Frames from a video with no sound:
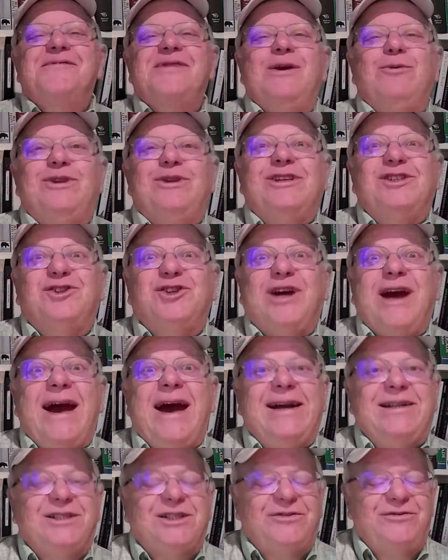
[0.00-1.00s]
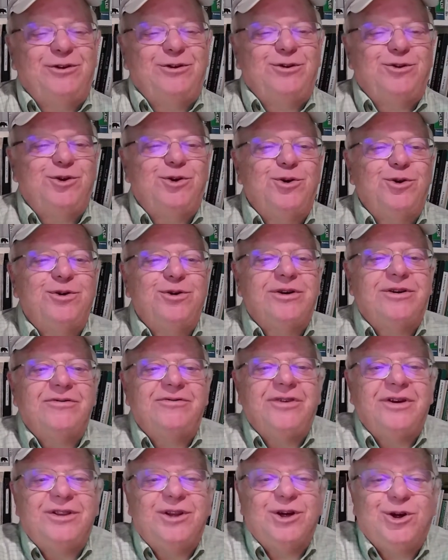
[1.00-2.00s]
Now, when the Scots first heard
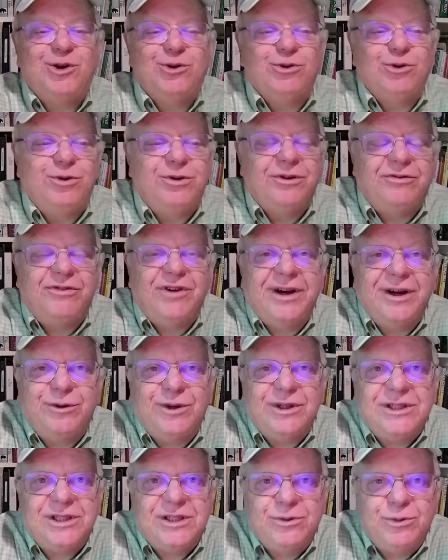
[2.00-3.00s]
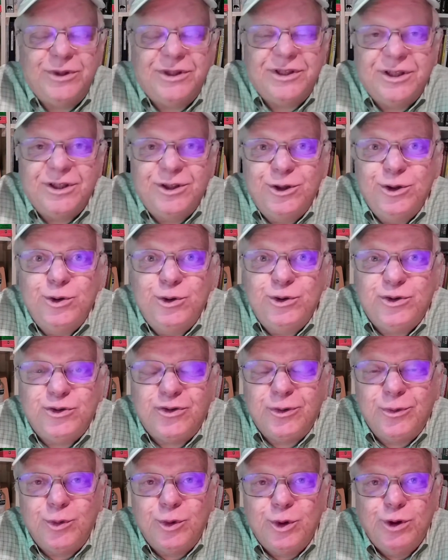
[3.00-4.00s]
of the coronavirus with the news
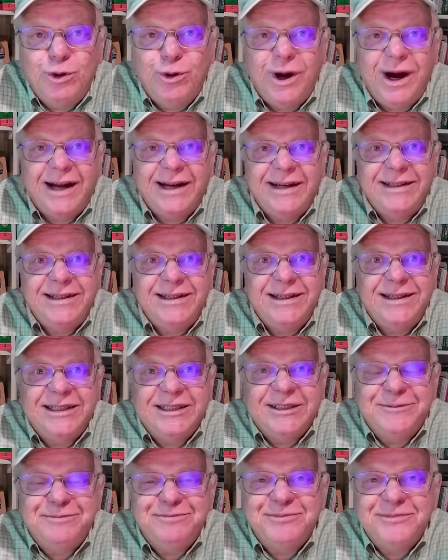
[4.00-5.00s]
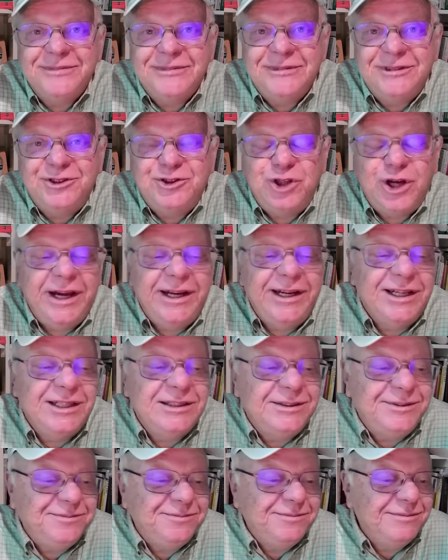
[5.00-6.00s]
from Wuhan,
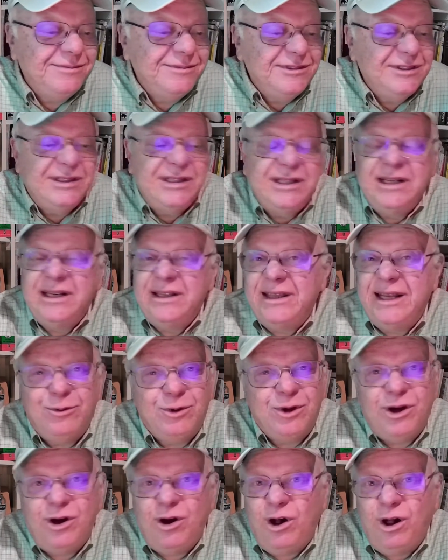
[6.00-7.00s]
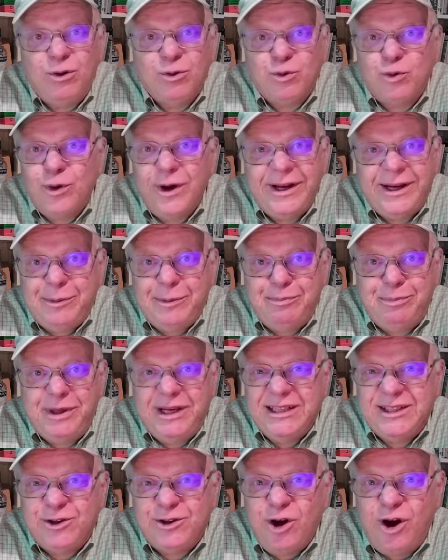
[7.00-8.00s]
China, they were already
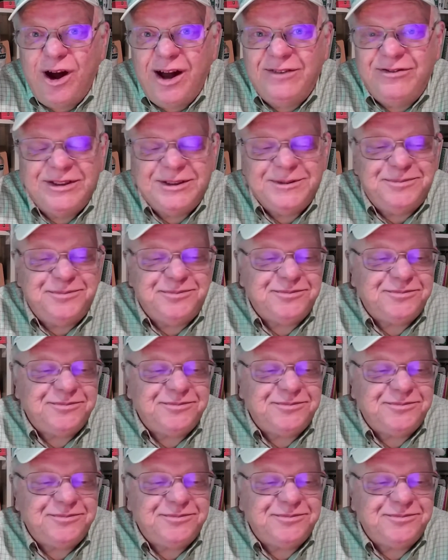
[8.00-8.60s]
pissed off.